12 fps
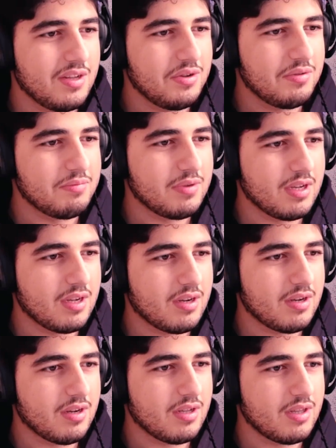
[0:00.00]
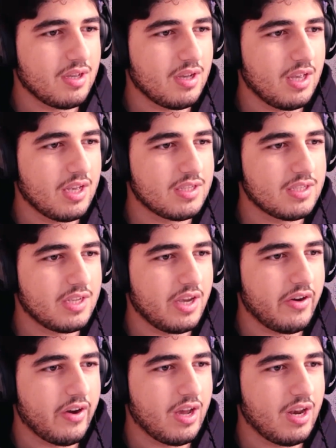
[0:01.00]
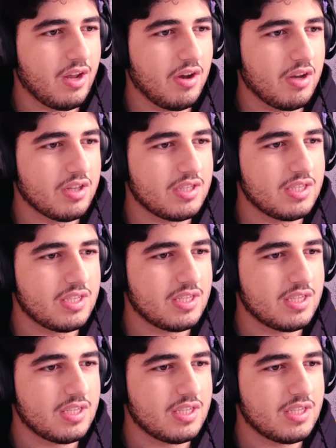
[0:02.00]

Oh my god, I scare a lot.